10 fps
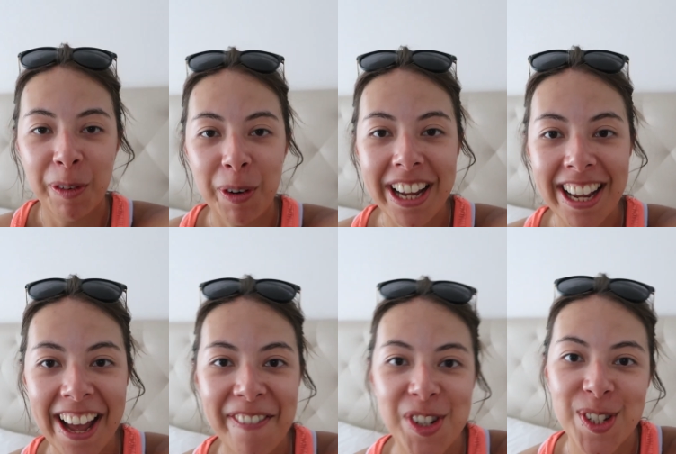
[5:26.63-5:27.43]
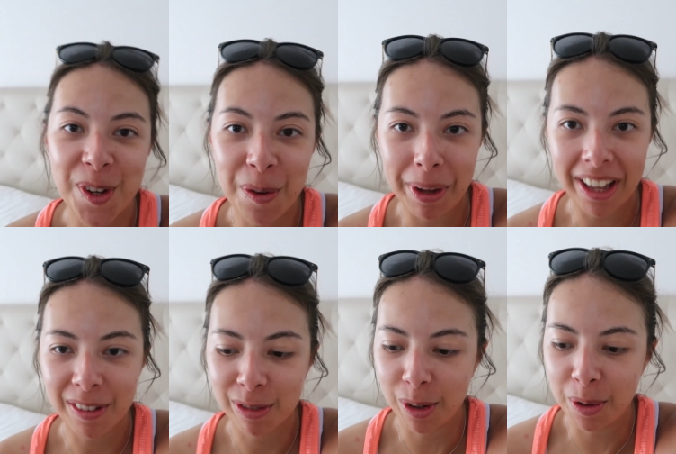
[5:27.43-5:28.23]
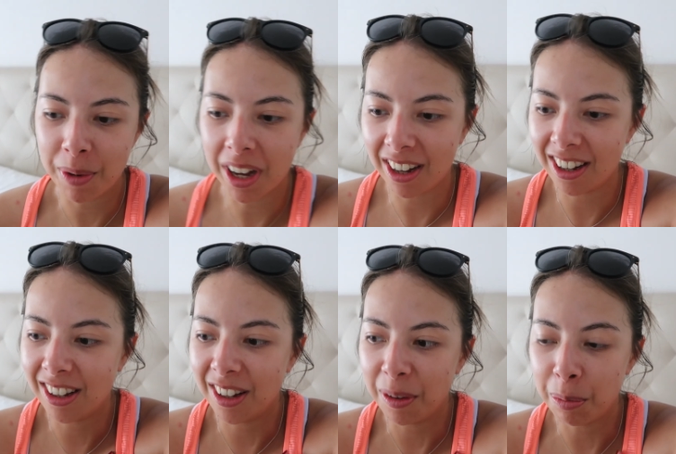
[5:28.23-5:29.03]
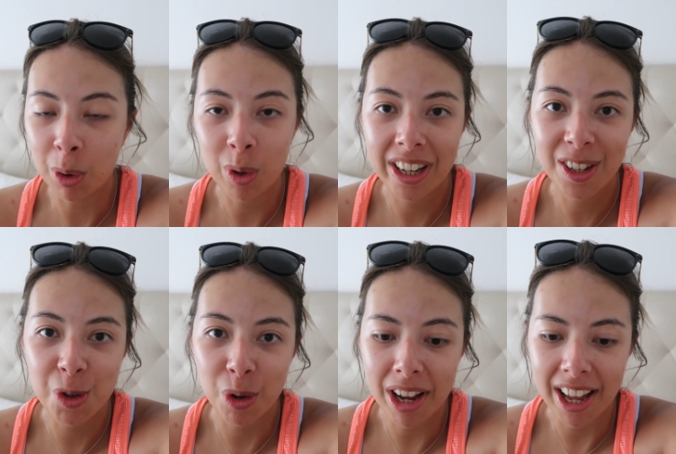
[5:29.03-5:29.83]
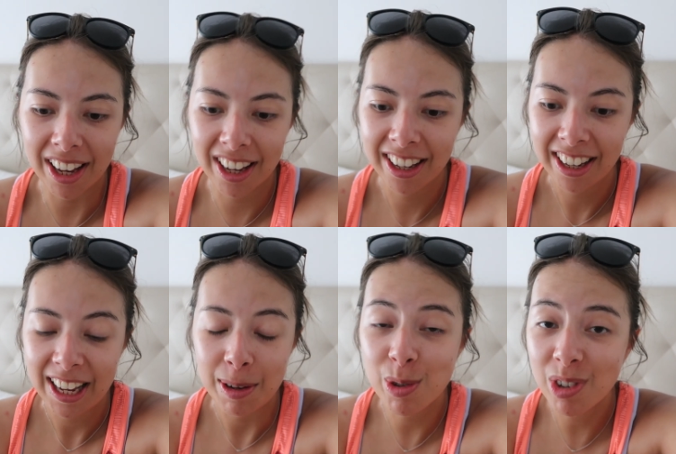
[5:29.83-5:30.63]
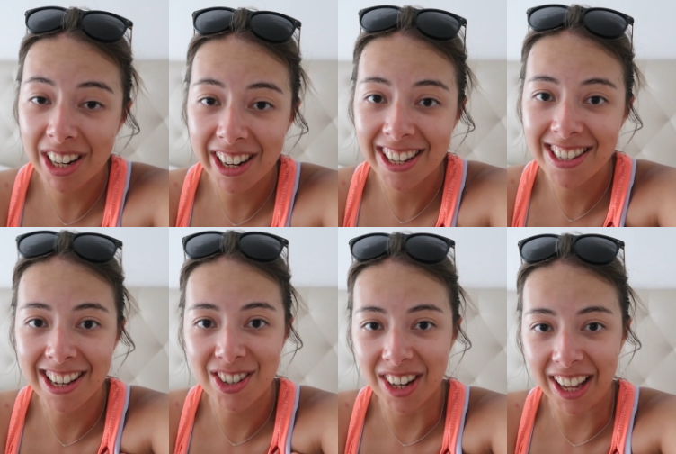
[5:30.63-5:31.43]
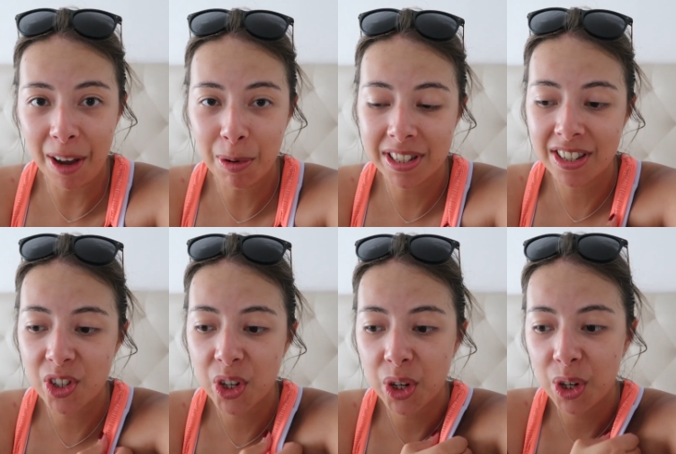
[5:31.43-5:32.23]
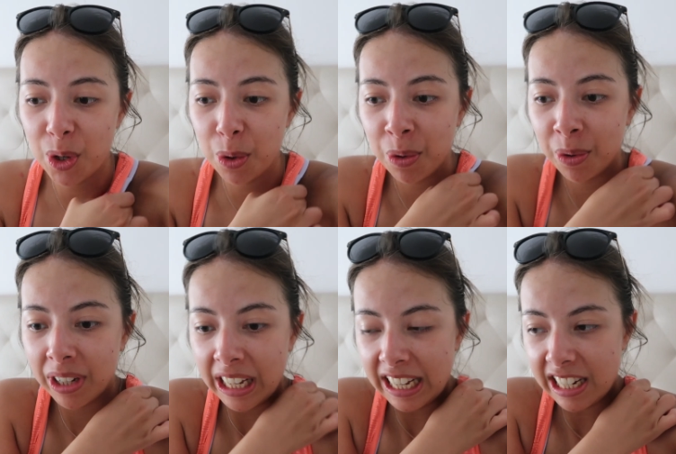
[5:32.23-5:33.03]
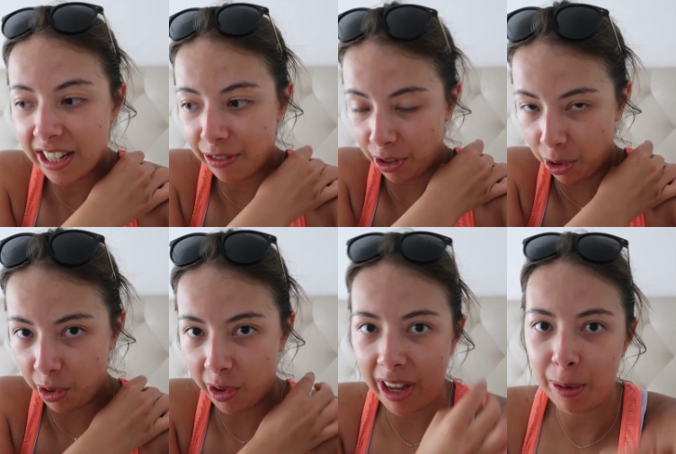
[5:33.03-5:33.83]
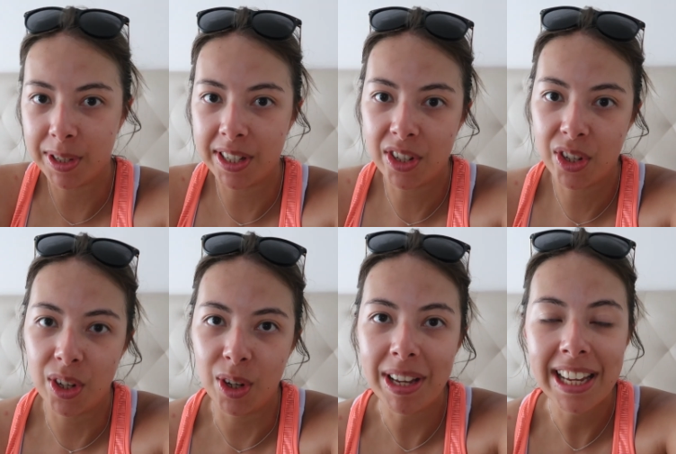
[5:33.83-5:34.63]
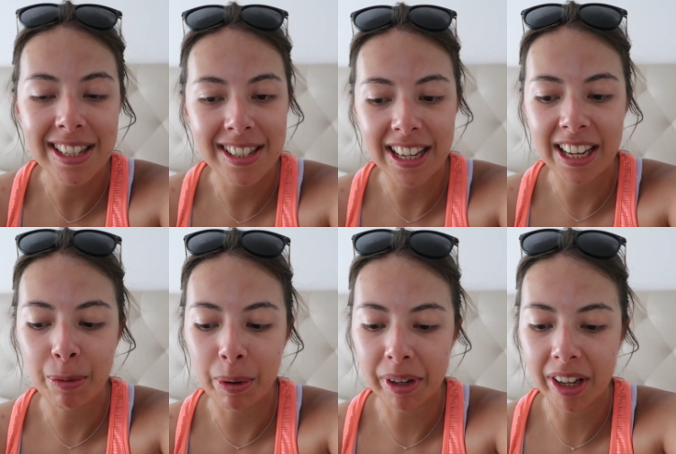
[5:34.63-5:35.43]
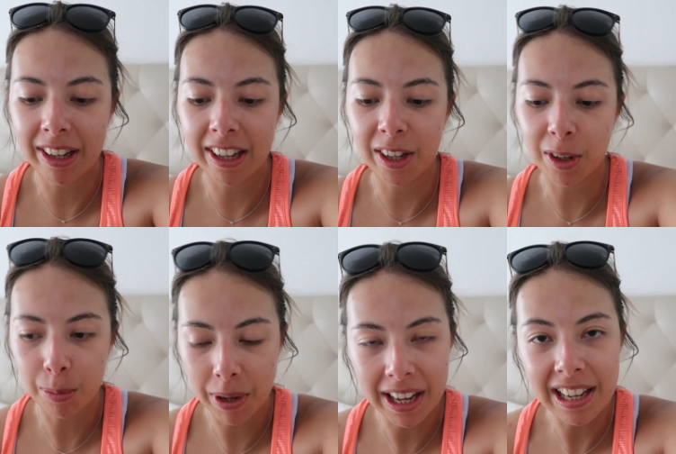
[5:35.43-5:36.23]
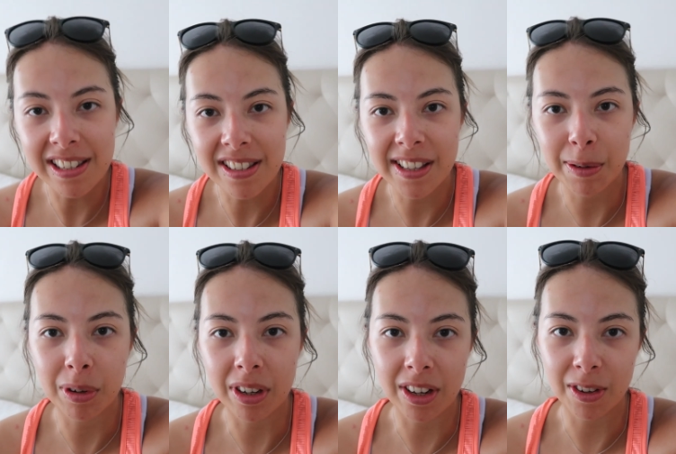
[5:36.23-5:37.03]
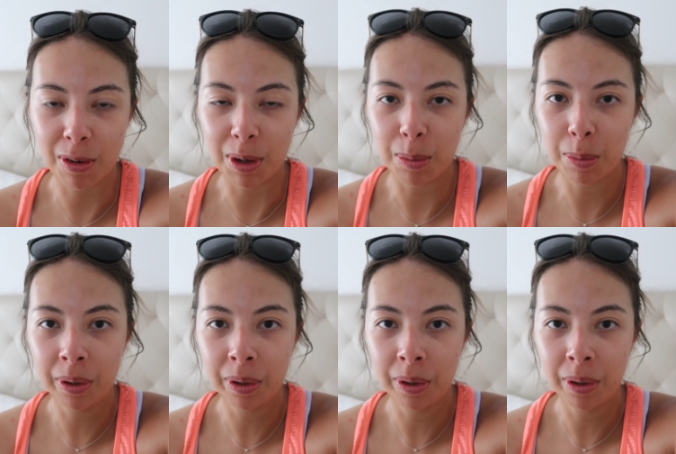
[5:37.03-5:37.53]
we have just got back from our morning trek. It was really nice actually. It wasn't too difficult, it wasn't too easy. We were going at a good pace, there were a good group